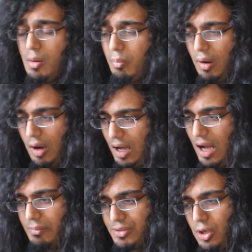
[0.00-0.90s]
But
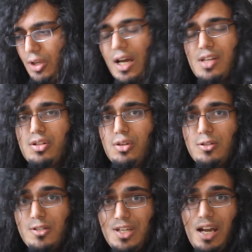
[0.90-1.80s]
I'm sure you guys can
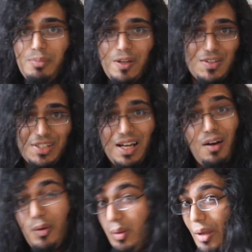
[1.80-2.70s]
understand, because I
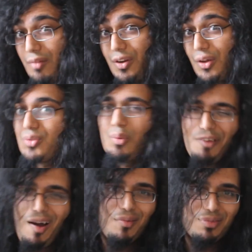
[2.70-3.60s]
can't really make videos
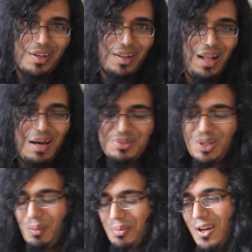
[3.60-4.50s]
without a fucking
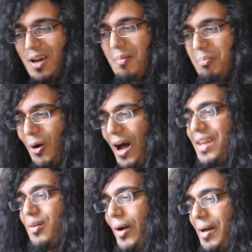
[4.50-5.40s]
laptop. But
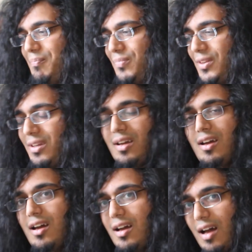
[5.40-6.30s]
anyway,
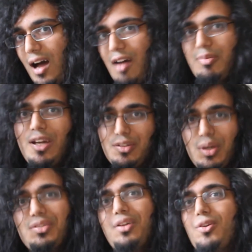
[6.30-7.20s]
I've been
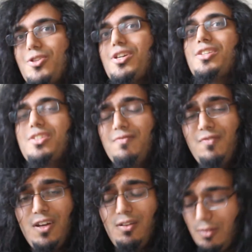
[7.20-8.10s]
XYZ Crunchers.
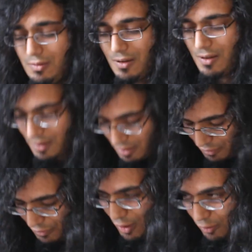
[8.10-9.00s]

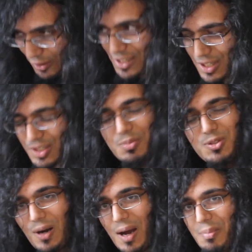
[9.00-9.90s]
Feel free to
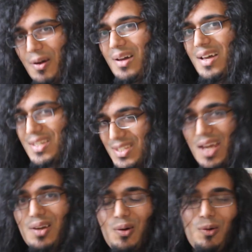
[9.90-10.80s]
subscribe.
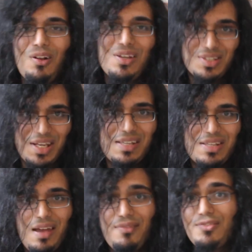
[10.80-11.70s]
Stay cool, stay
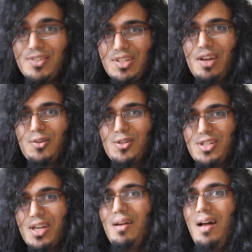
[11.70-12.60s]
safe, stay
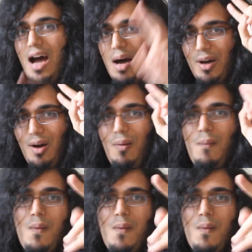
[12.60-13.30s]
crunchy. I'm out.